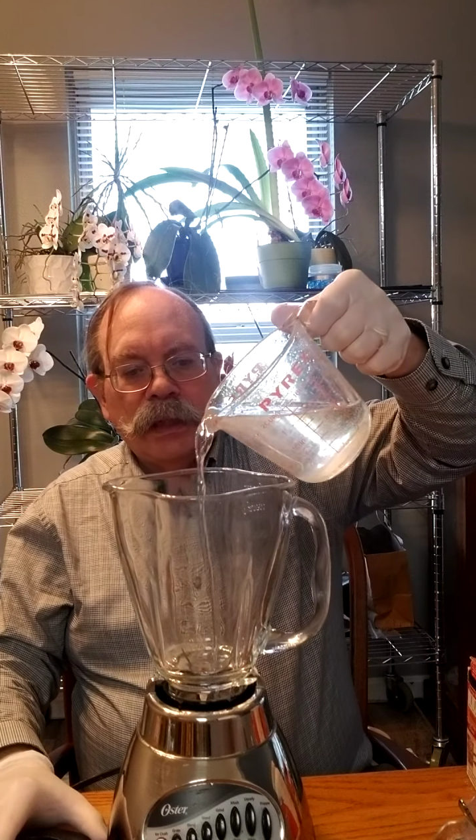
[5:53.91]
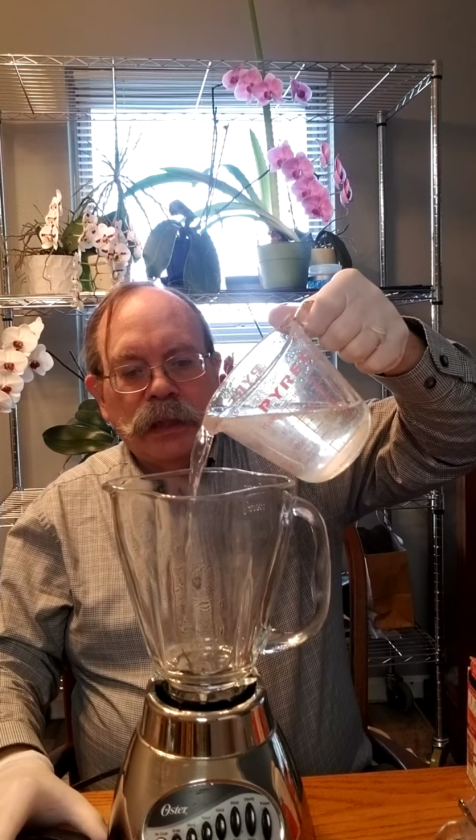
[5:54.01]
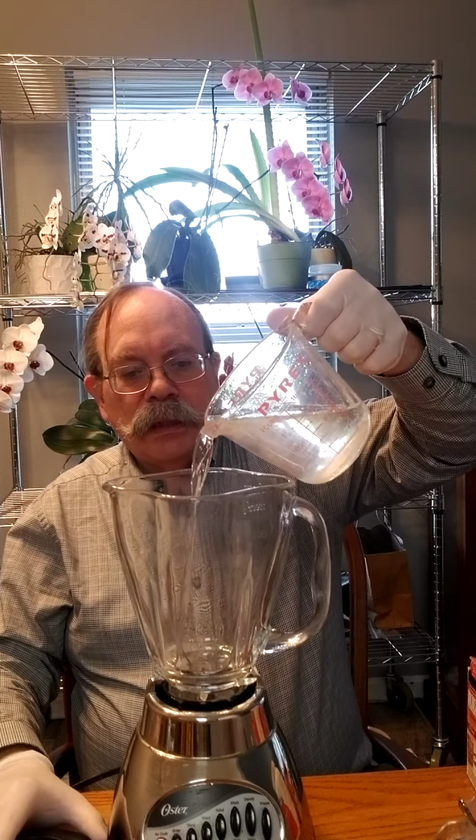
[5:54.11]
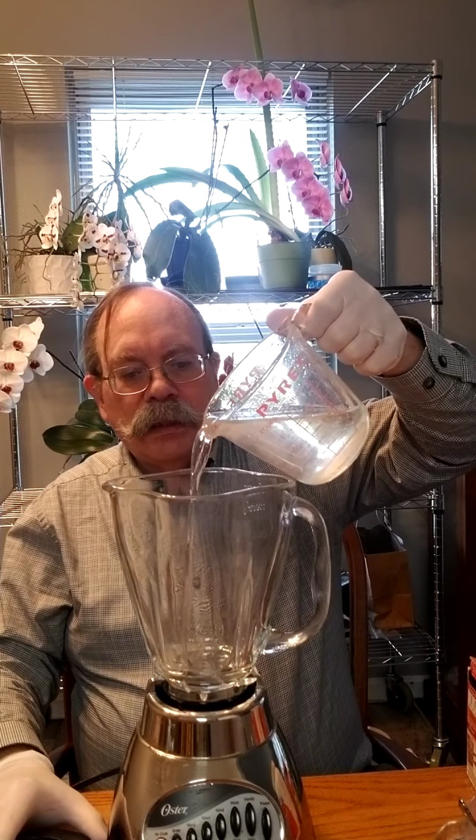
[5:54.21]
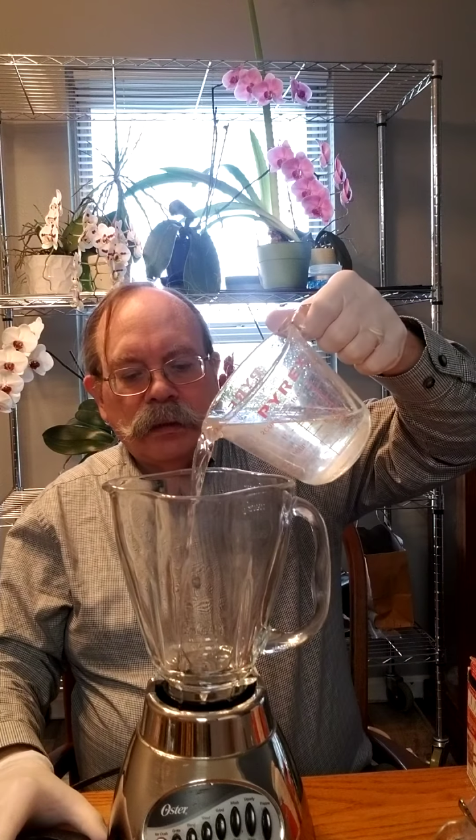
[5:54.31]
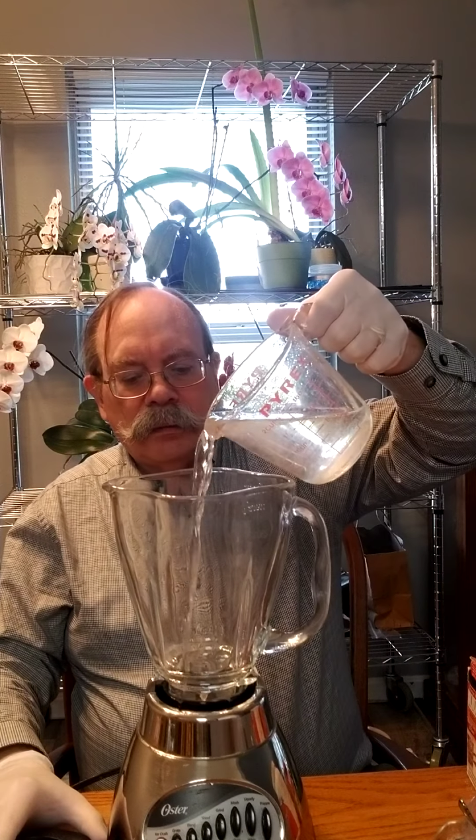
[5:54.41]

in